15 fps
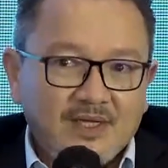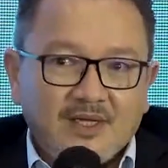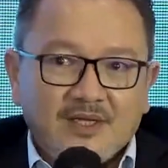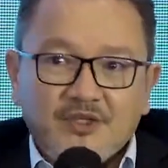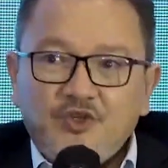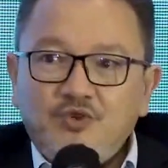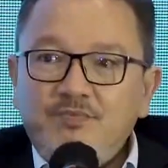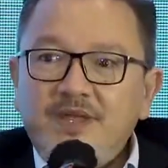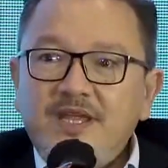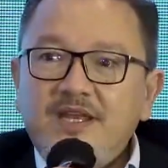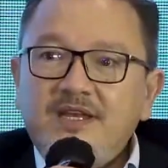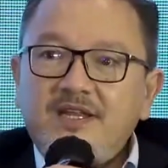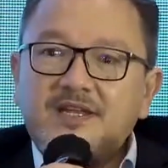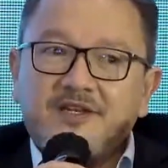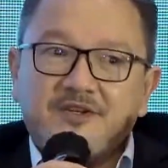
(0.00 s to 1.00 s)
You may
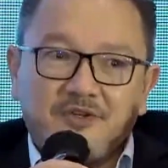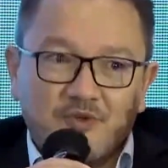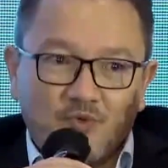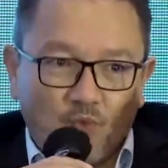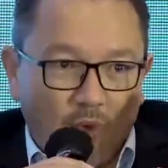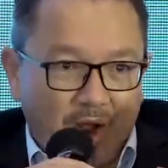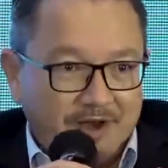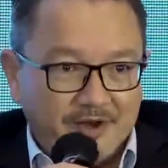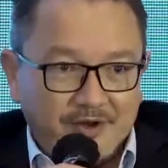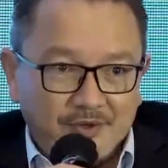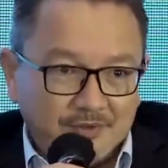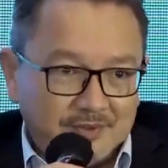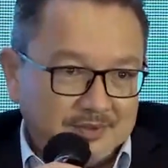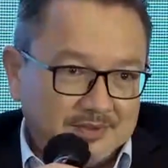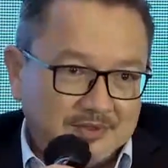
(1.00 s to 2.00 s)
need 1
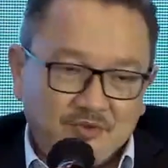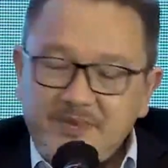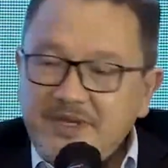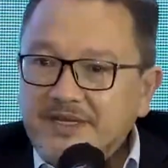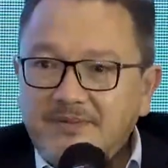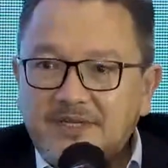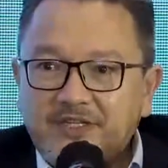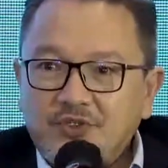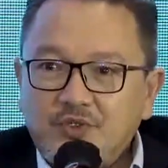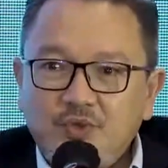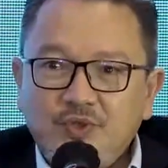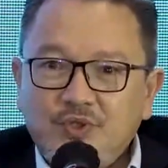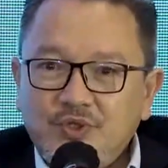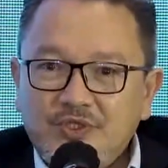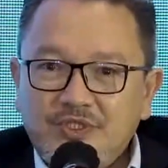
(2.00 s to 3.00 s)
dose, you may need 2
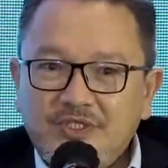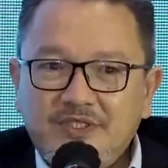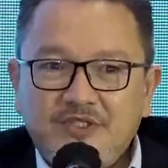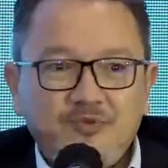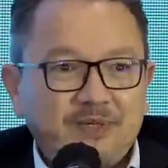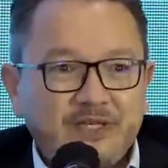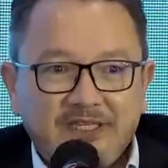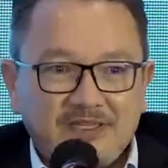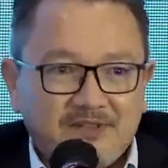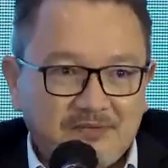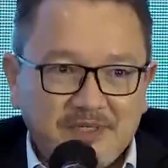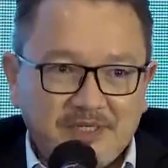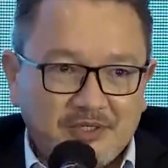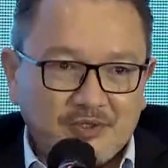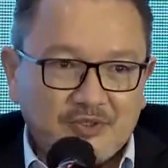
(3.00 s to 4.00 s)
doses, you may need 3
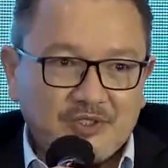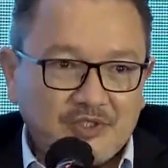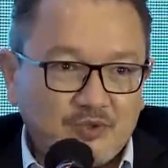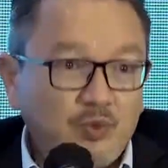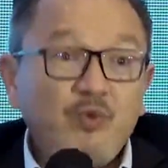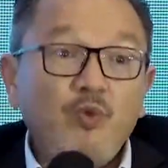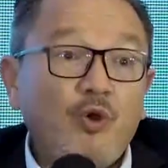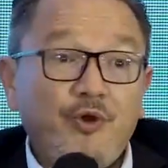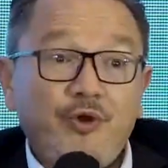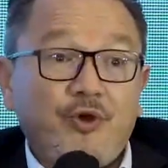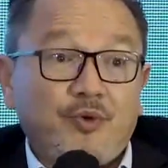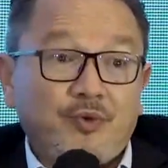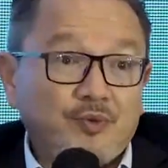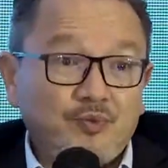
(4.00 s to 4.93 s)
doses. We won't know.